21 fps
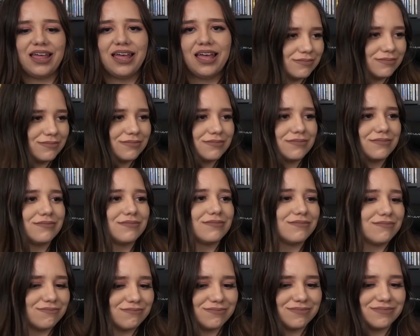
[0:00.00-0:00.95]

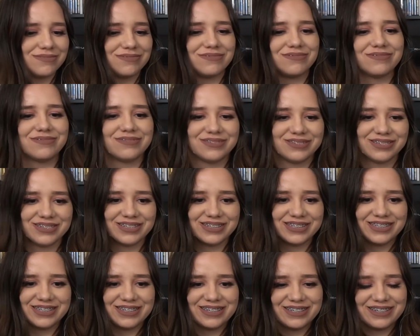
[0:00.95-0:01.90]

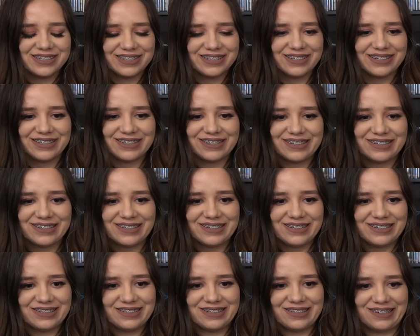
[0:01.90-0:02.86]
This person isn't speaking.